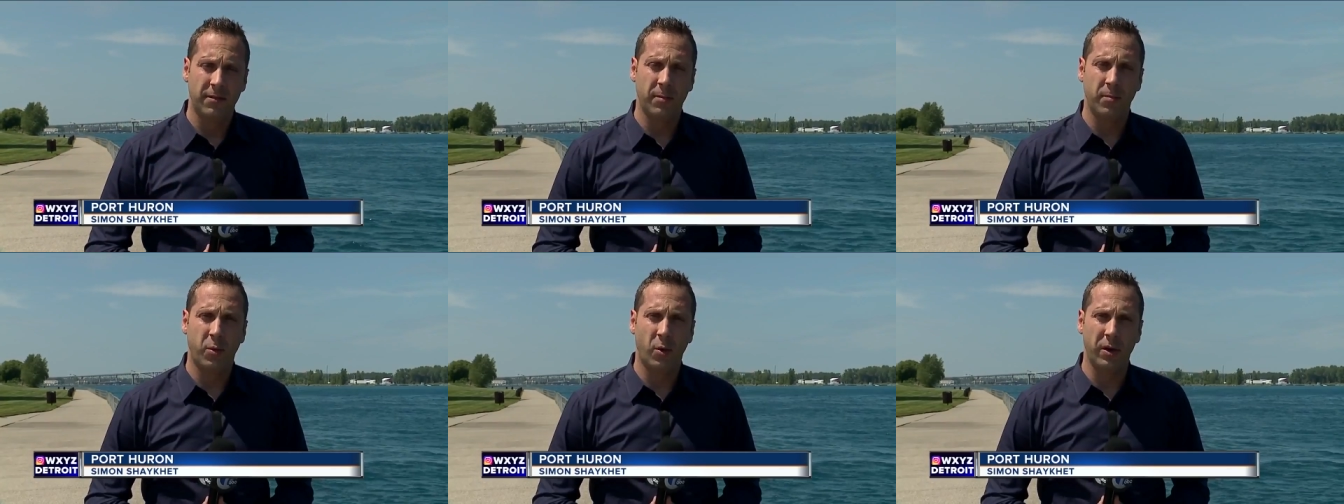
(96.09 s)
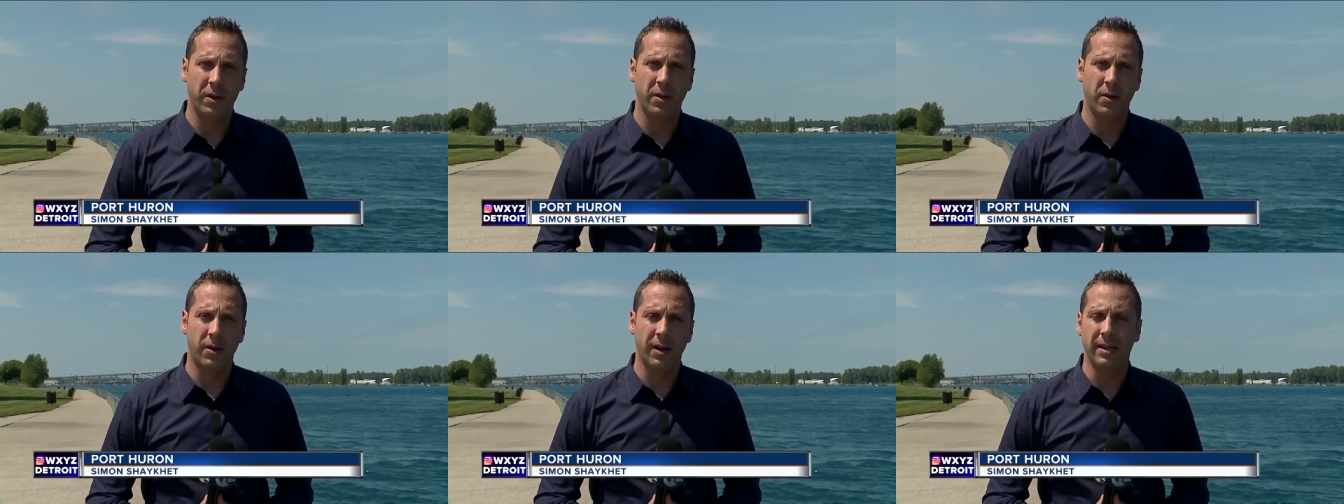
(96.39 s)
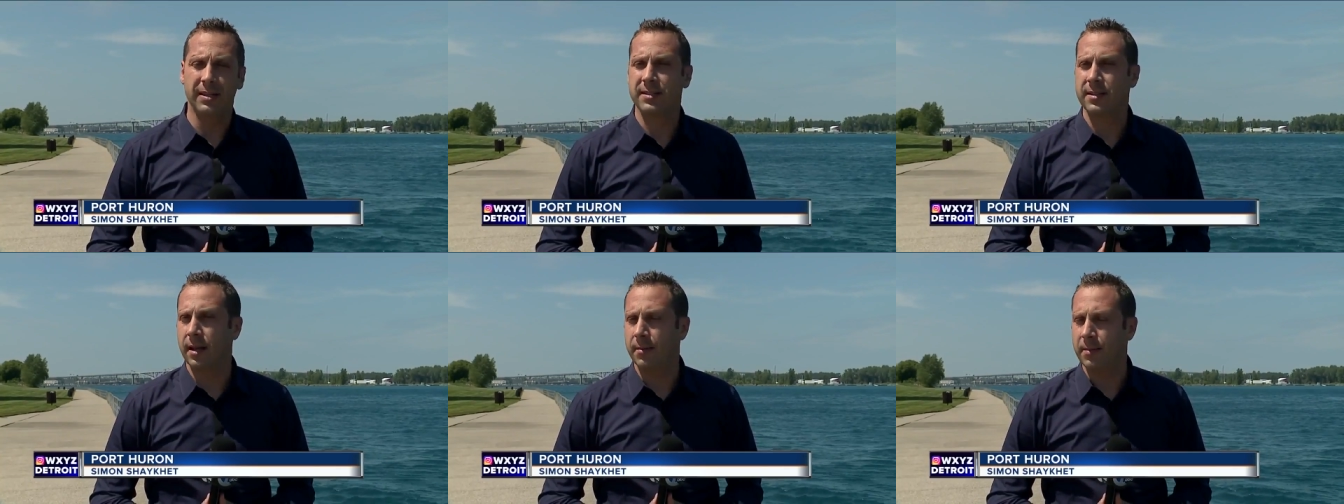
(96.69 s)
From Port
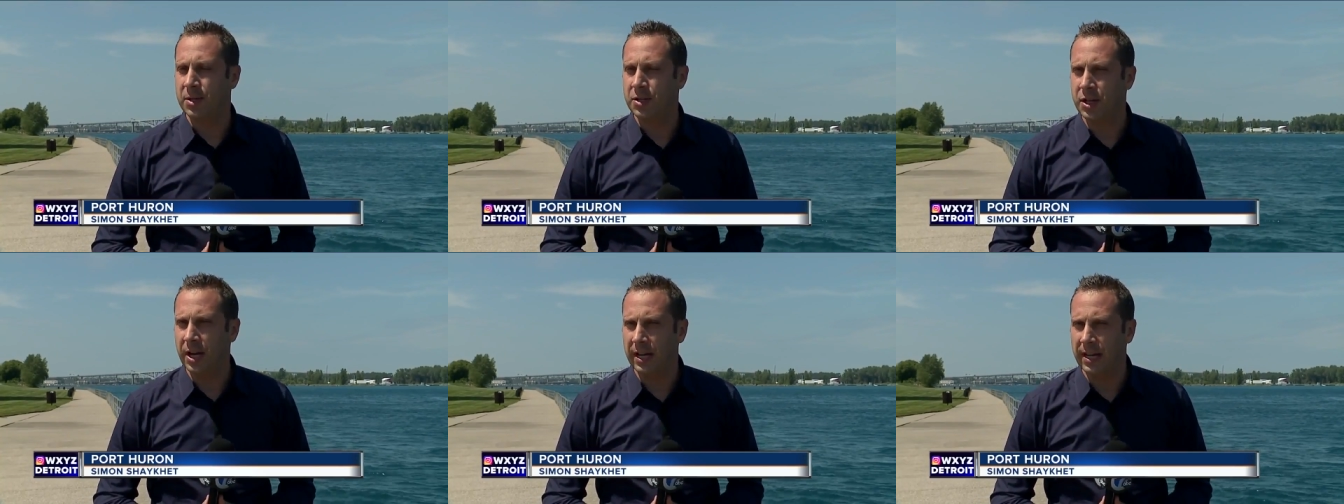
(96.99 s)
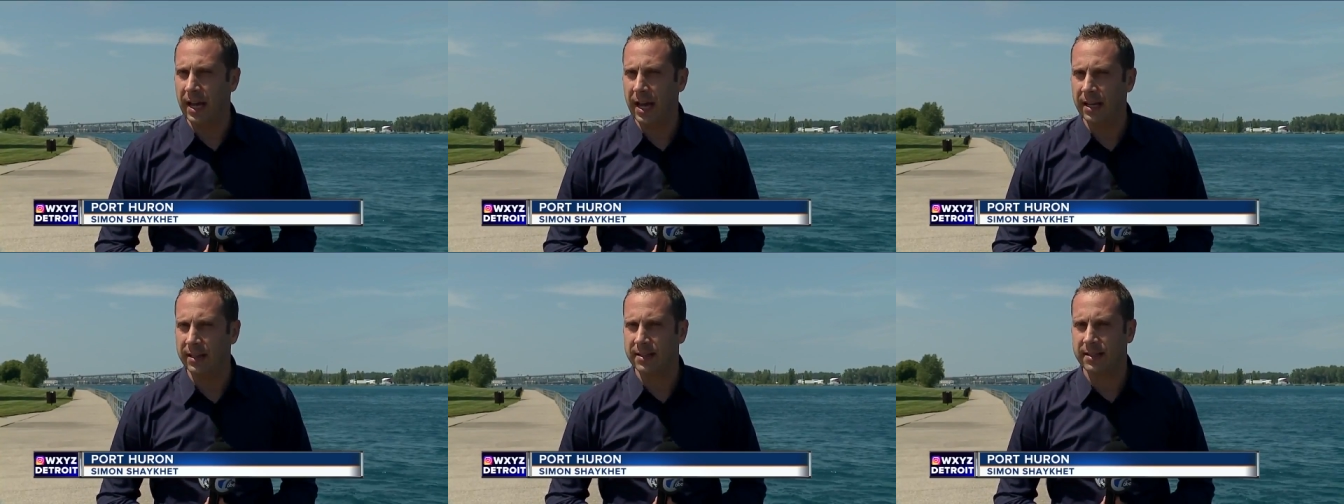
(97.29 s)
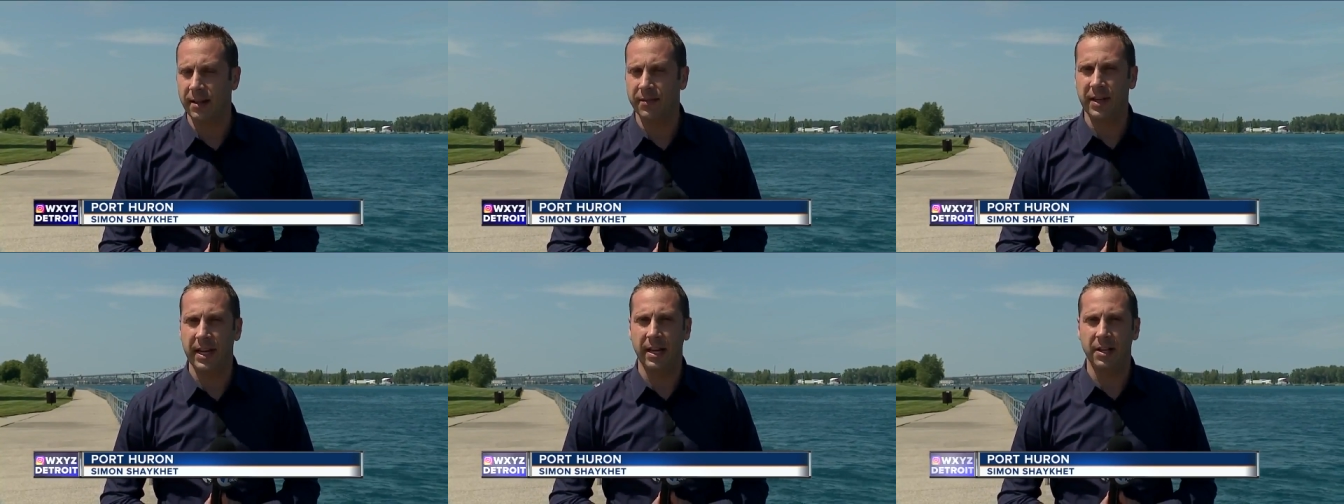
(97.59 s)
Huron, Simon Shaquette,
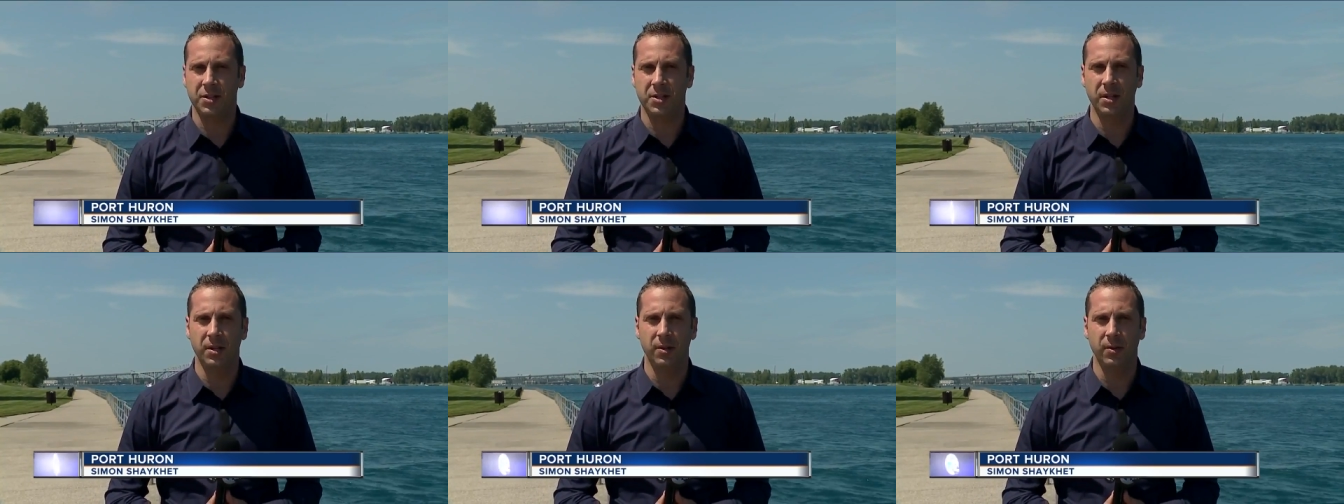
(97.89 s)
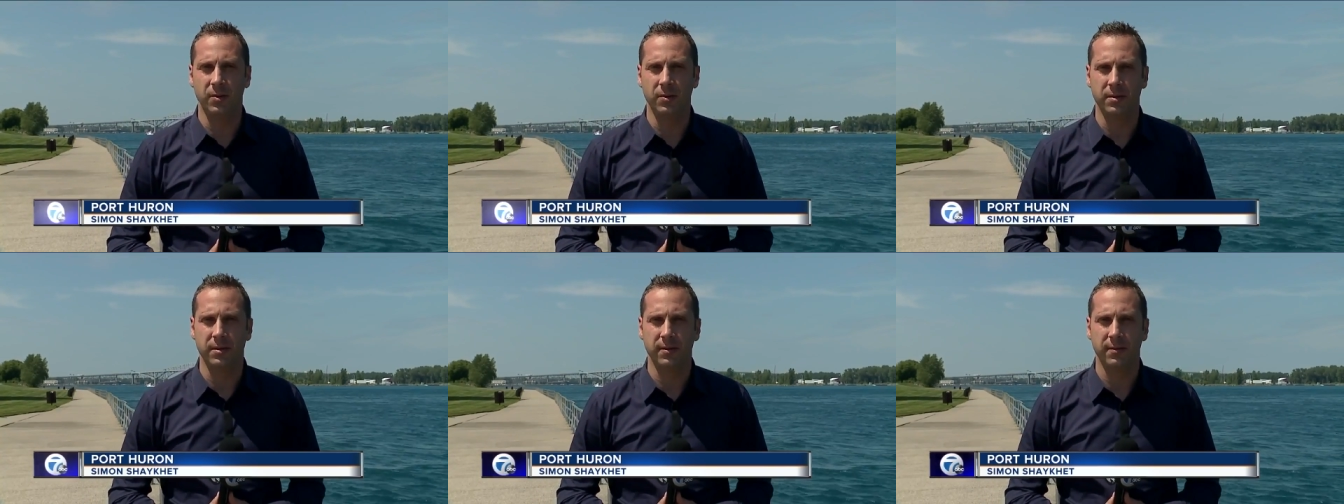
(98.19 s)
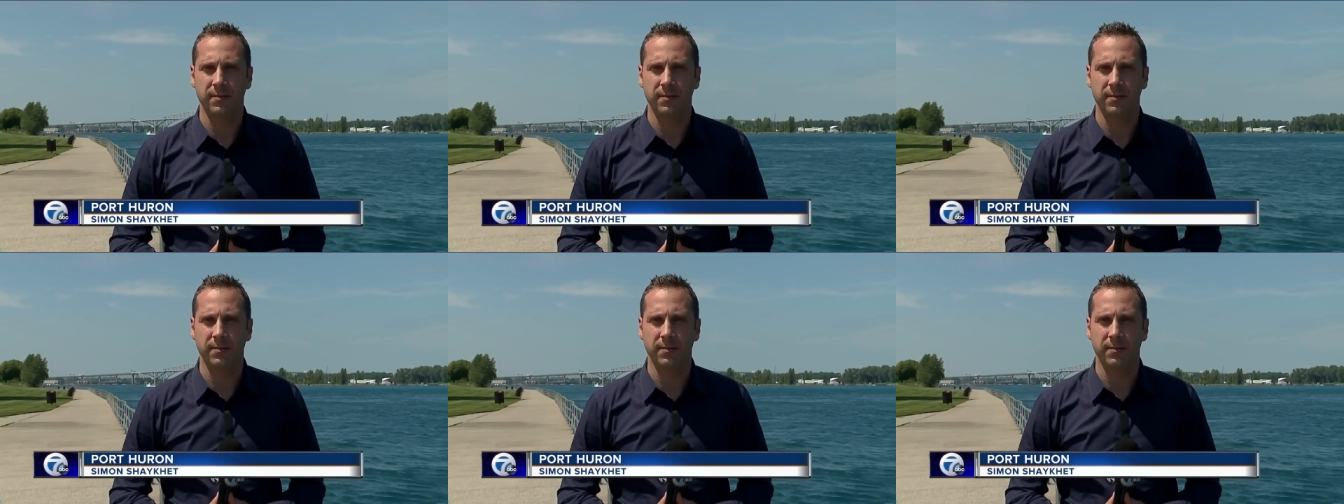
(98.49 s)
7 Action News.